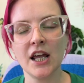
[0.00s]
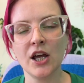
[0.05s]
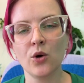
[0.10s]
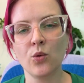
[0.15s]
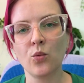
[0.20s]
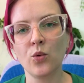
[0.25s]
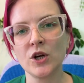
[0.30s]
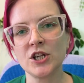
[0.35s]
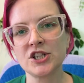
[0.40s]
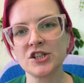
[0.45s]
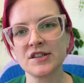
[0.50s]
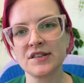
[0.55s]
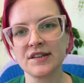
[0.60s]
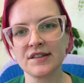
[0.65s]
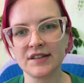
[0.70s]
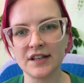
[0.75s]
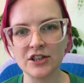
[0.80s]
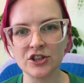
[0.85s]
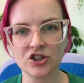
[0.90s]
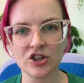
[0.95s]
which is
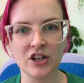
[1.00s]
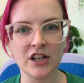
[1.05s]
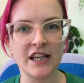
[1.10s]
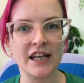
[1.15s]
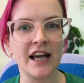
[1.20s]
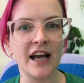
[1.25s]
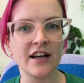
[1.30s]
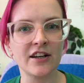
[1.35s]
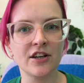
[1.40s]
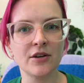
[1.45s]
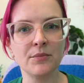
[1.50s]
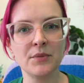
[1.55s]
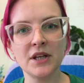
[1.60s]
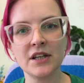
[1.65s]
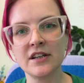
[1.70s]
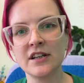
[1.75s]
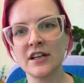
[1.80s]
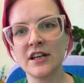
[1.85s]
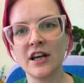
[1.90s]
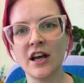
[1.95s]
essentially a
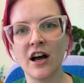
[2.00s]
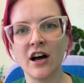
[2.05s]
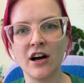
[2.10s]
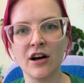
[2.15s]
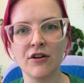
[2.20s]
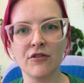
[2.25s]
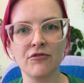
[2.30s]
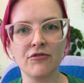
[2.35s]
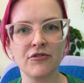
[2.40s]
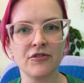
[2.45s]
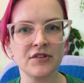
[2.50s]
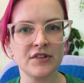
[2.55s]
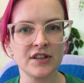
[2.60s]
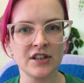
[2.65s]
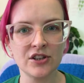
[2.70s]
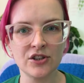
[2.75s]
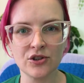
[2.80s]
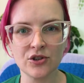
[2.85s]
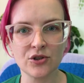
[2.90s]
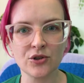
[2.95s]
committee of
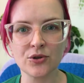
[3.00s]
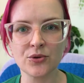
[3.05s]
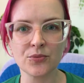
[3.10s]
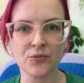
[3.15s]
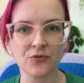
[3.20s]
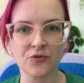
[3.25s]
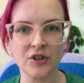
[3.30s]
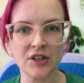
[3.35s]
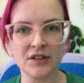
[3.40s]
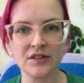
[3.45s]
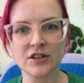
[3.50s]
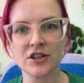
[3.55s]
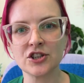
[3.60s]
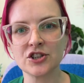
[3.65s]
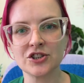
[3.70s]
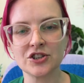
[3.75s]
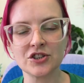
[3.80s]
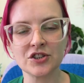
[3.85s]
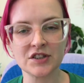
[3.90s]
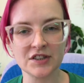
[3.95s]
senior
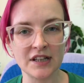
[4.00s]
researchers,